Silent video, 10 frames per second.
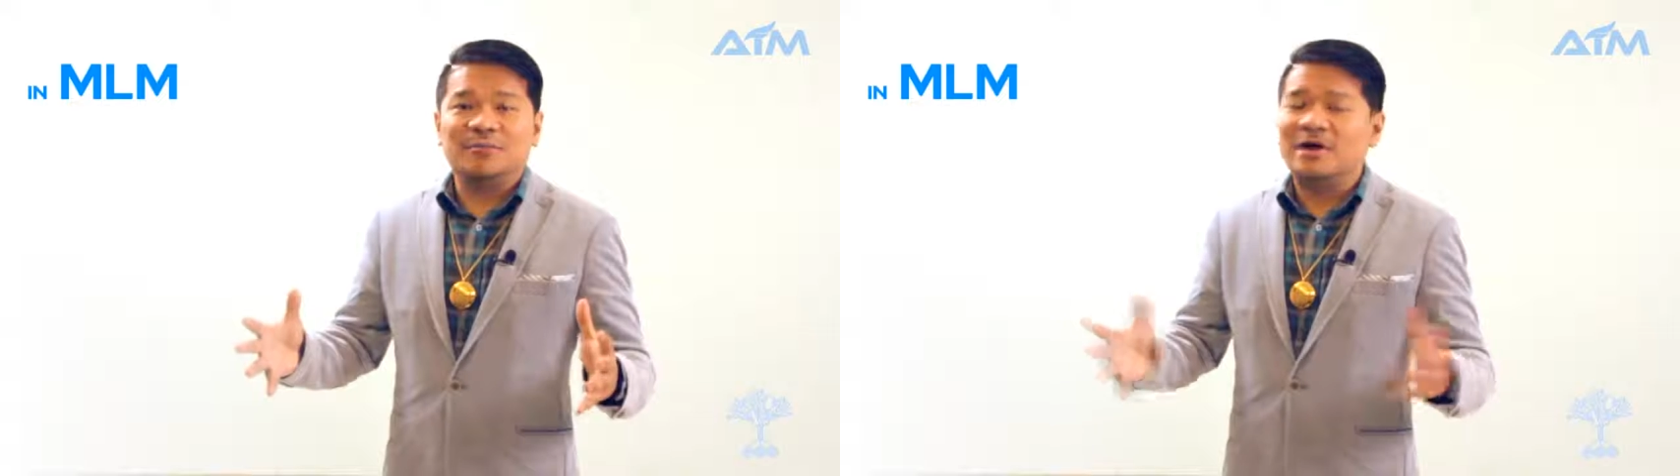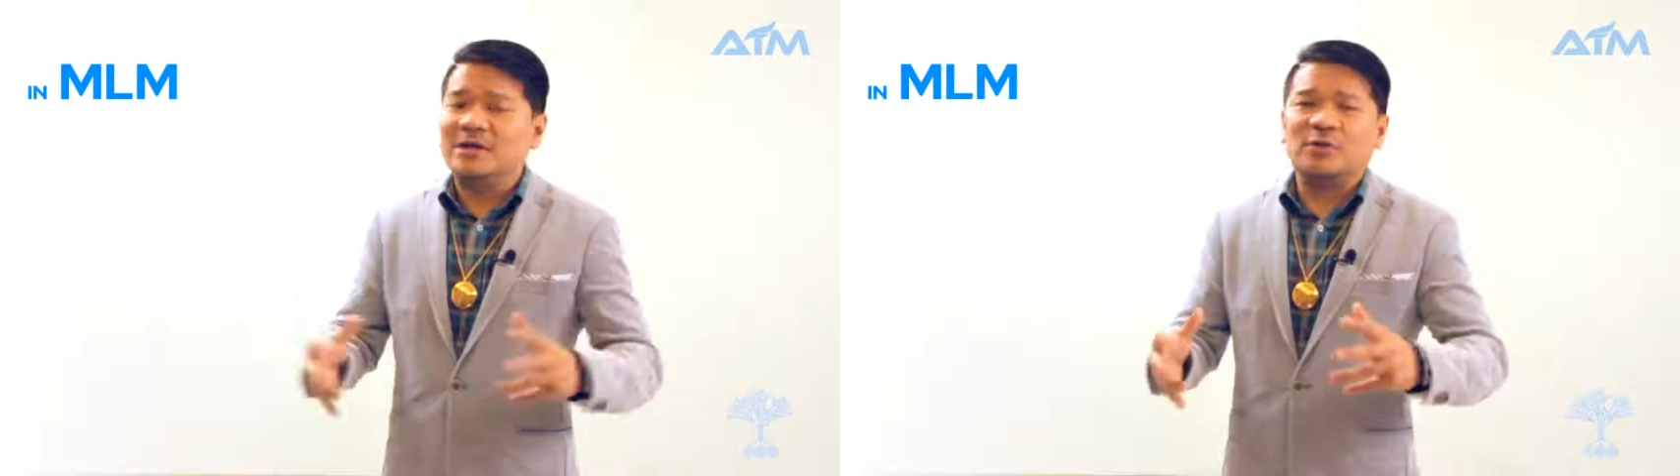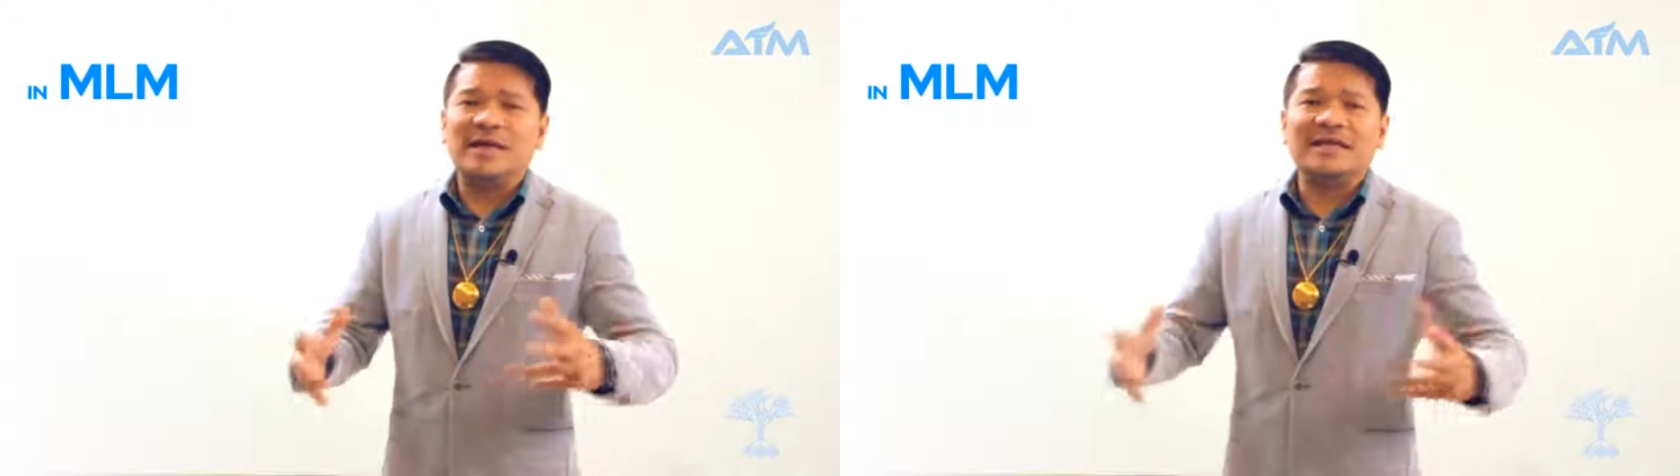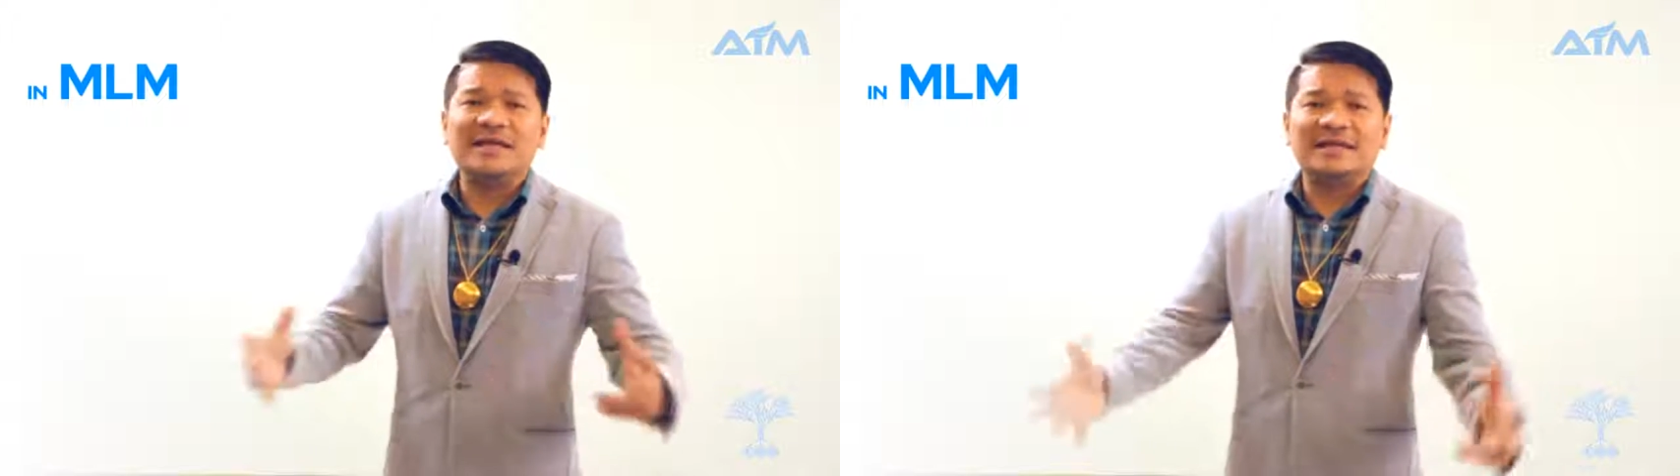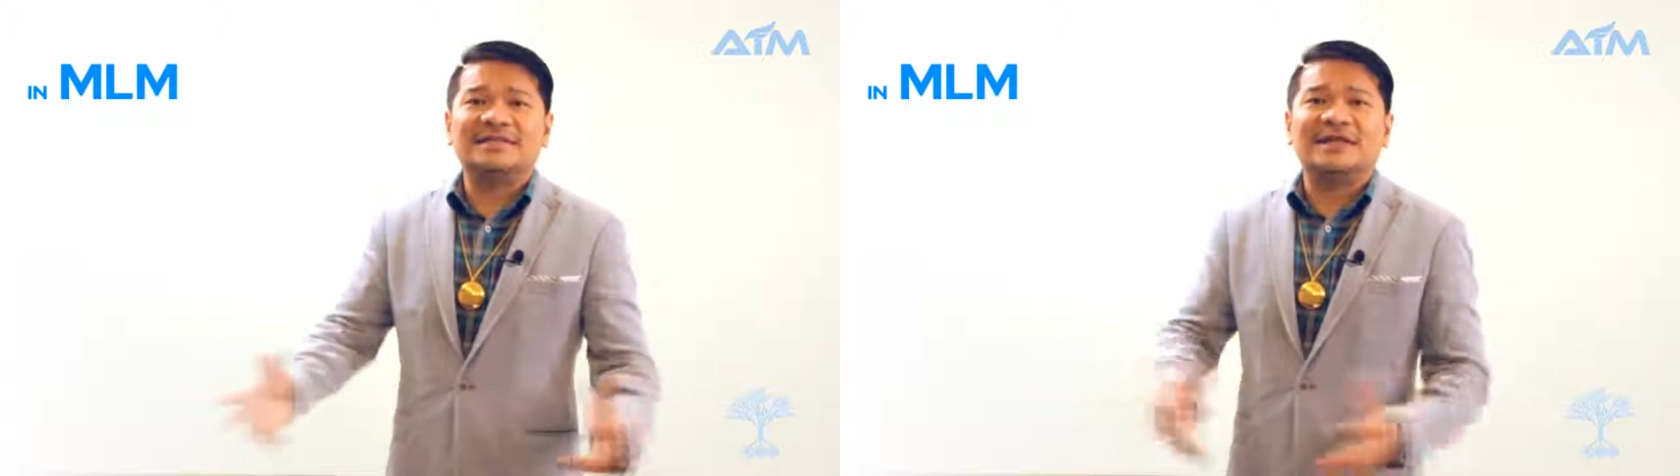more than 20
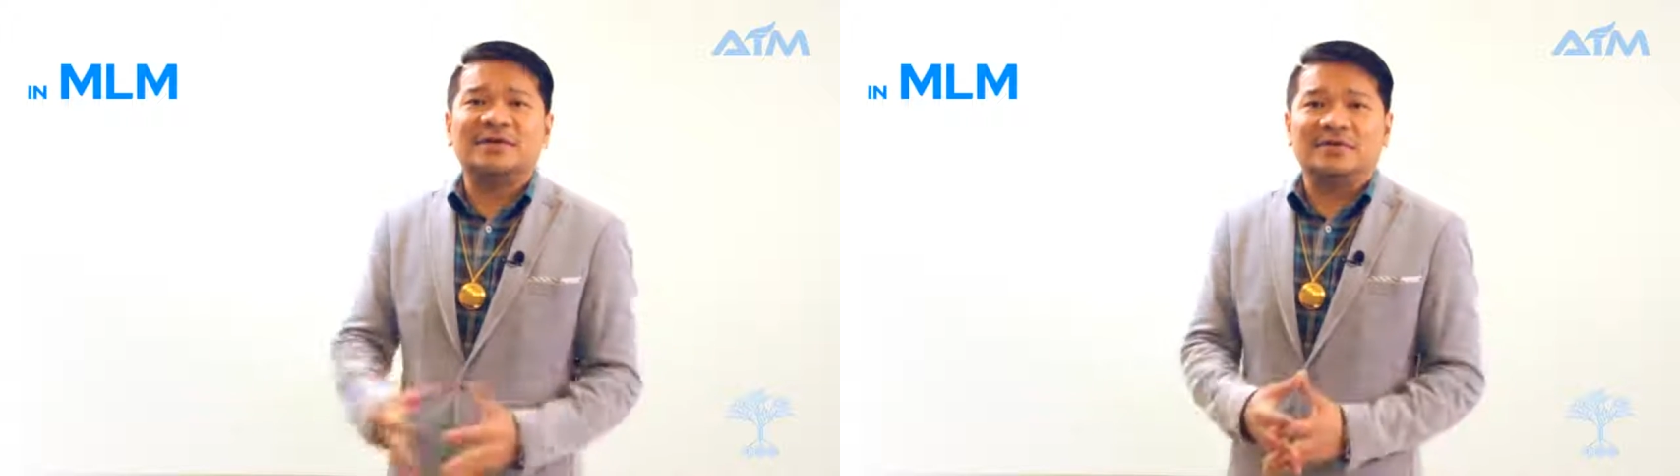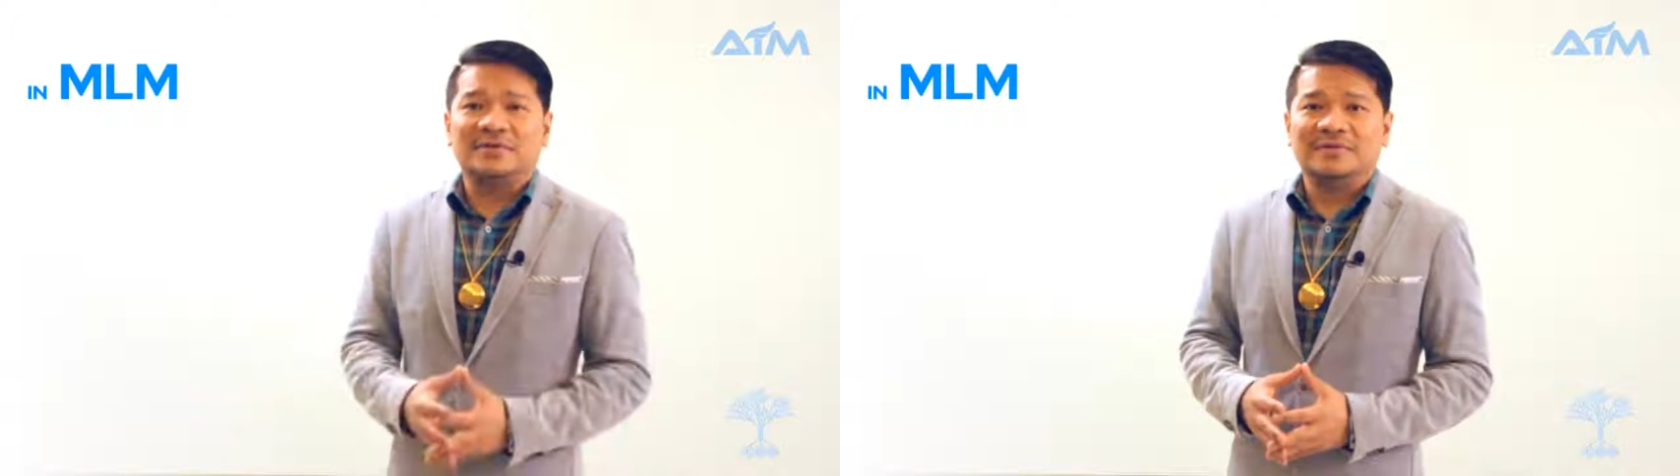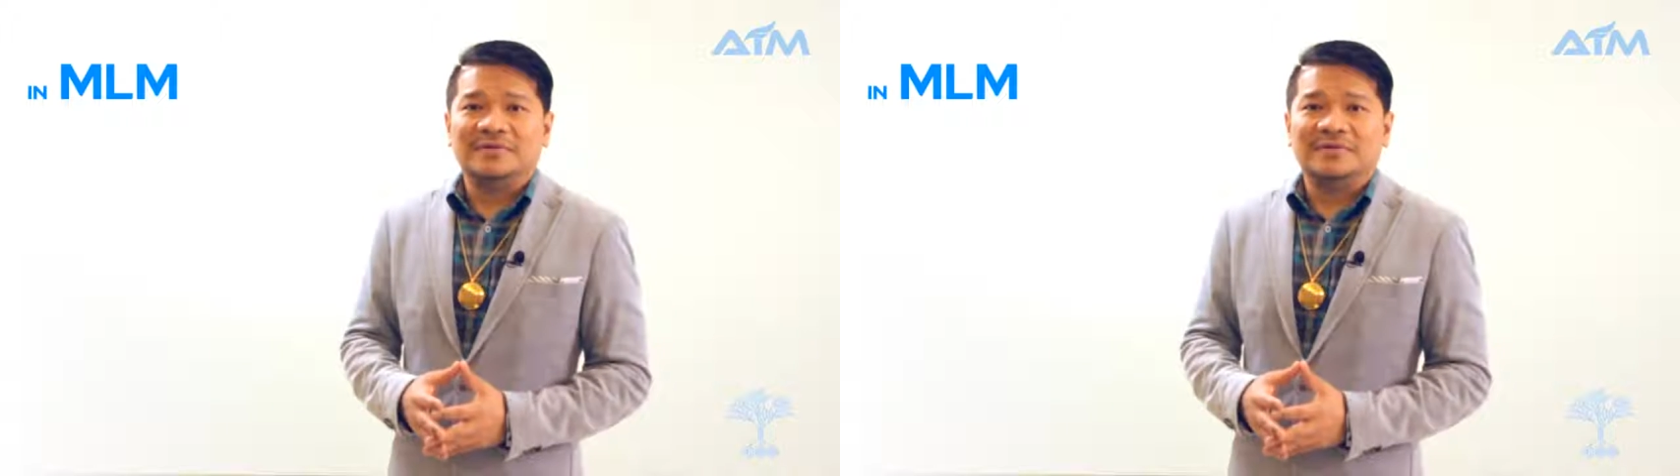years ago.